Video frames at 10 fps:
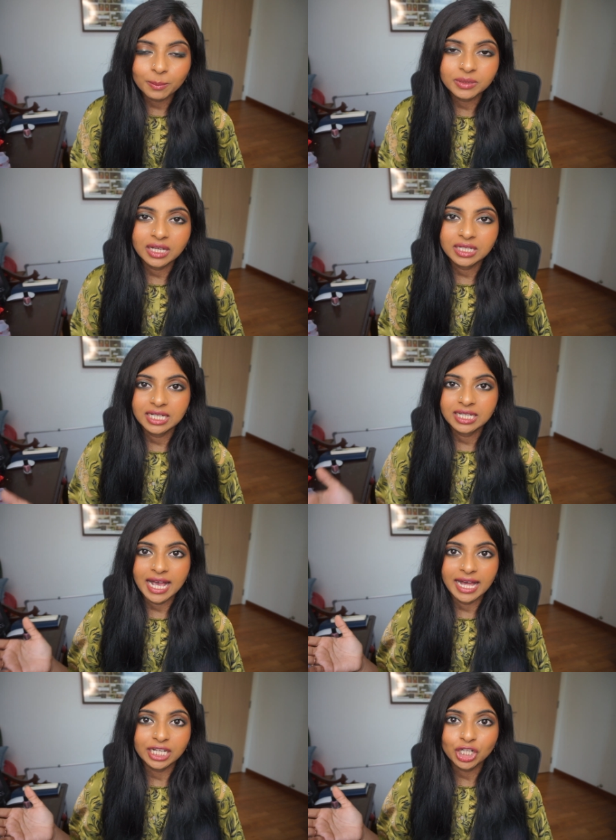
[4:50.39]
updated
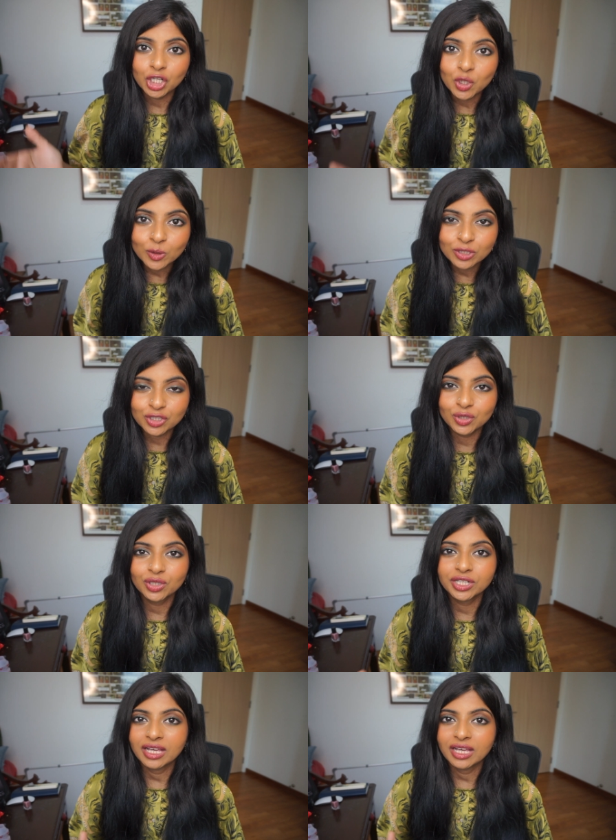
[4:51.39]
and it looks good.